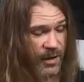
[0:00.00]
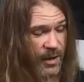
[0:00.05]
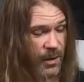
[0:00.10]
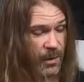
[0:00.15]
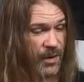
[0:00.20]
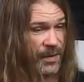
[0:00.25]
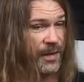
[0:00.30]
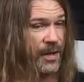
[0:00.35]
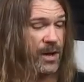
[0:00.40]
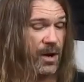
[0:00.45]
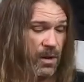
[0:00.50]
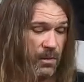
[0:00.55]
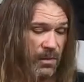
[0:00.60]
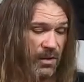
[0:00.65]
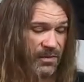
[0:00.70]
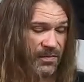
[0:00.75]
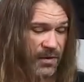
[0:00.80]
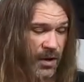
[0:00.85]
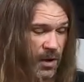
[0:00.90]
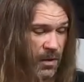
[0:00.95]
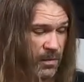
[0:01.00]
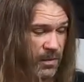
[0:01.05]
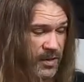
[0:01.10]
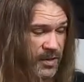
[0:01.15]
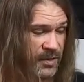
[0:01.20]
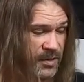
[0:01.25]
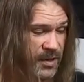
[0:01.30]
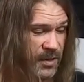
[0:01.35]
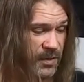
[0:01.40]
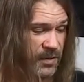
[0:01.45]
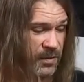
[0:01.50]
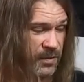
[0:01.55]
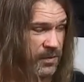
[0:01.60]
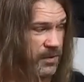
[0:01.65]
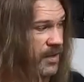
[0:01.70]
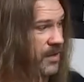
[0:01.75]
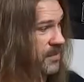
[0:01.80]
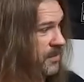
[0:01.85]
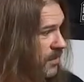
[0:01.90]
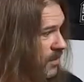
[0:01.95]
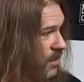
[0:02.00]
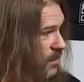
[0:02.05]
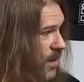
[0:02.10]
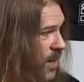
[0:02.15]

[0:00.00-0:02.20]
And what they almost always do is they go